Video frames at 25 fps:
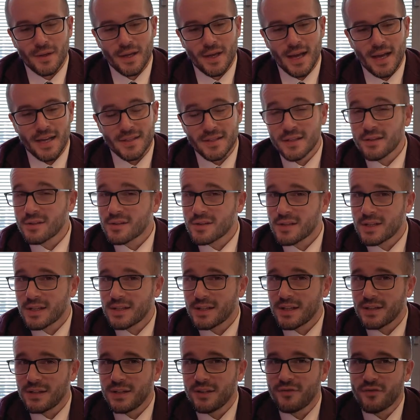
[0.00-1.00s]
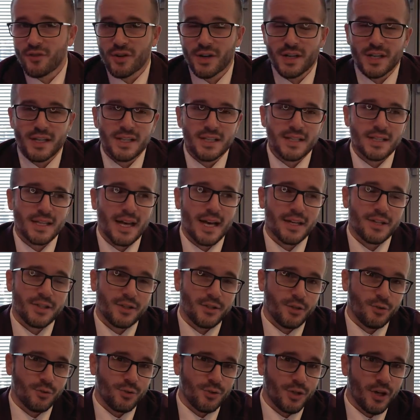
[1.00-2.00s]
as you see, the difference is that
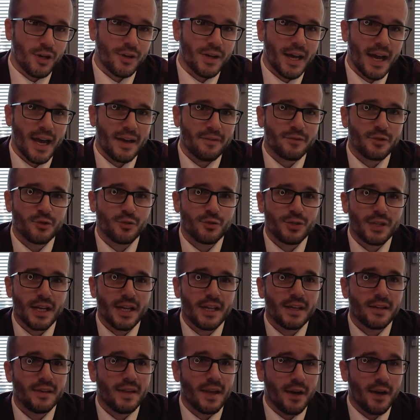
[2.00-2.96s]
you don't have to take the